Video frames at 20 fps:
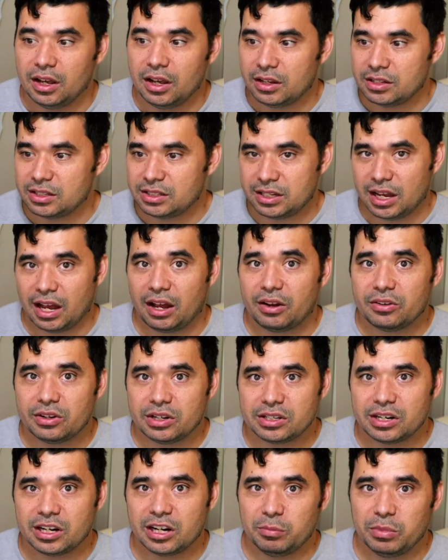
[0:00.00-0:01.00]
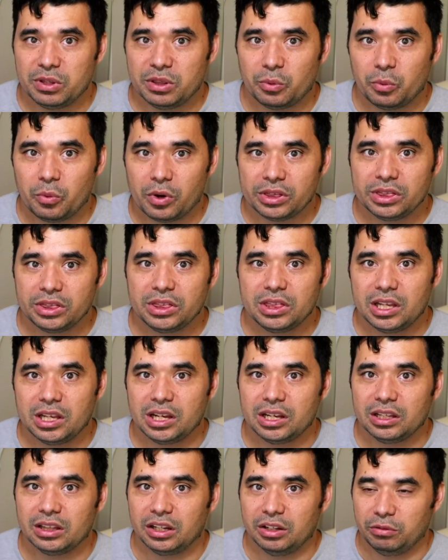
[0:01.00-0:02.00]
Sound is going to be the one
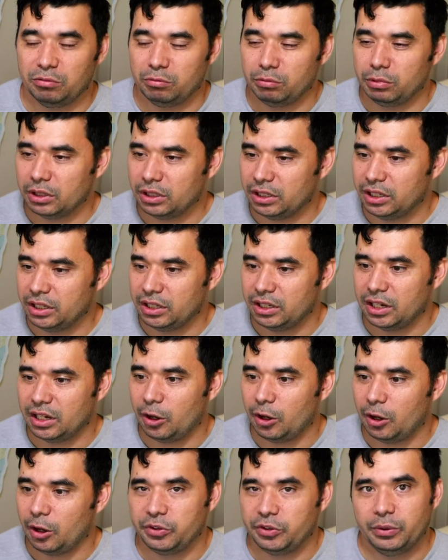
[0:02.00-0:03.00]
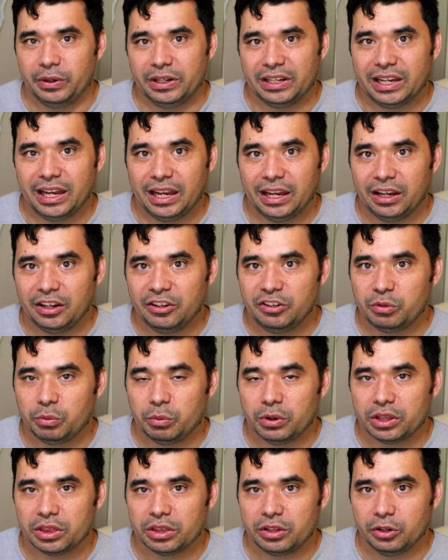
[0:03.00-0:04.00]
thing that really helps you engage
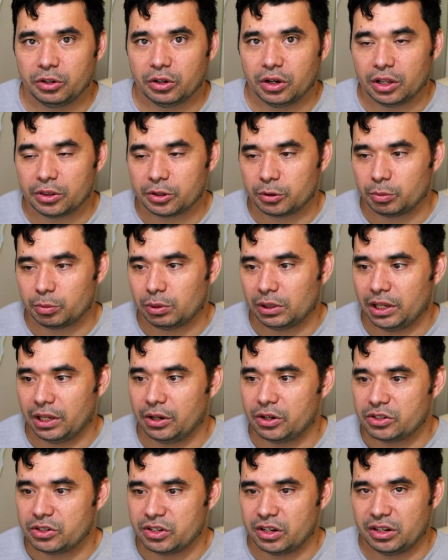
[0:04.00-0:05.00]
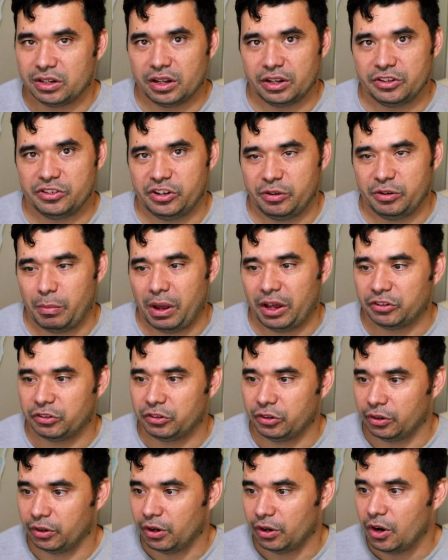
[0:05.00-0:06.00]
with your other players and Dungeon
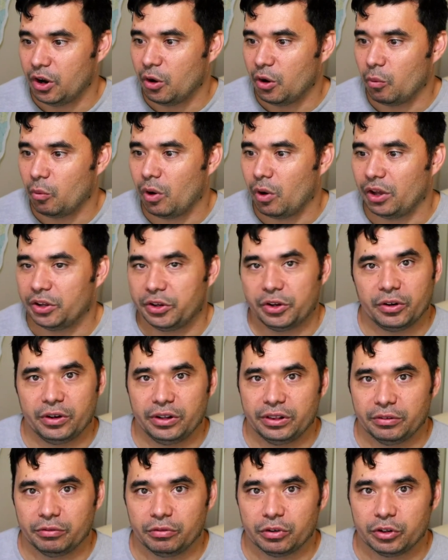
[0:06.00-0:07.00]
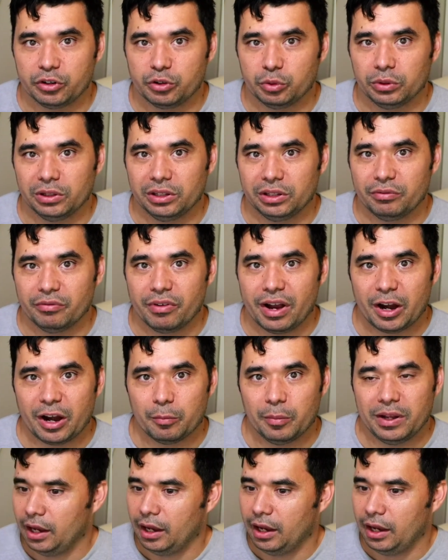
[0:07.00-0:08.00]
Master while you're in the virtual
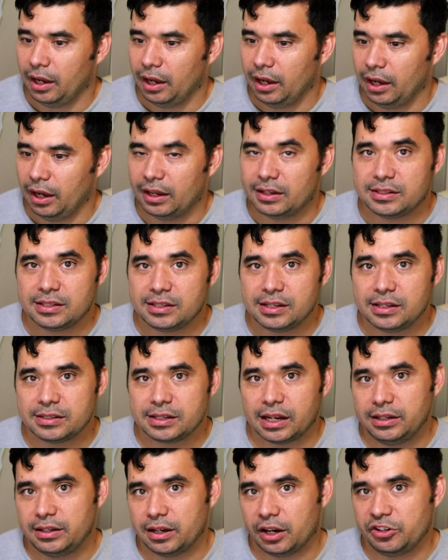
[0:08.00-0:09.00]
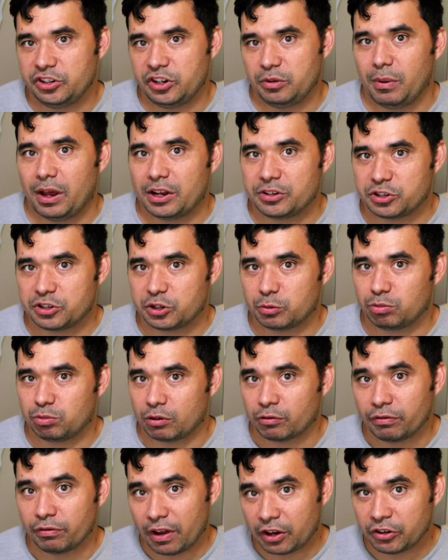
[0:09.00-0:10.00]
environment. And since I Dungeon Master
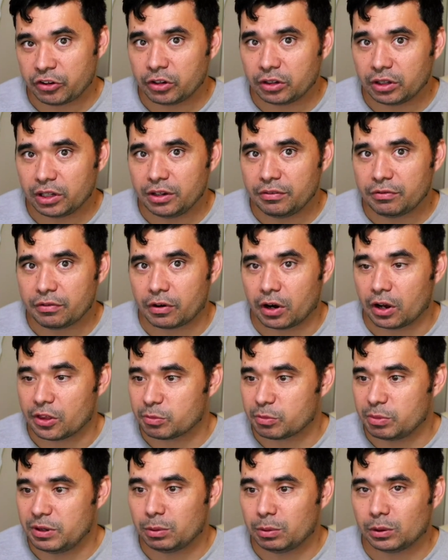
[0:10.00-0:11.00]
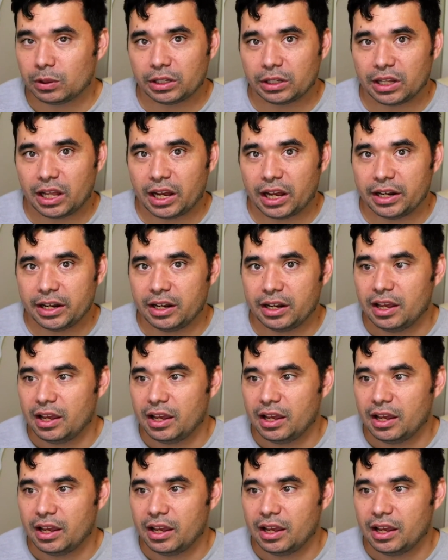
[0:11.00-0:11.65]
professionally for other people online,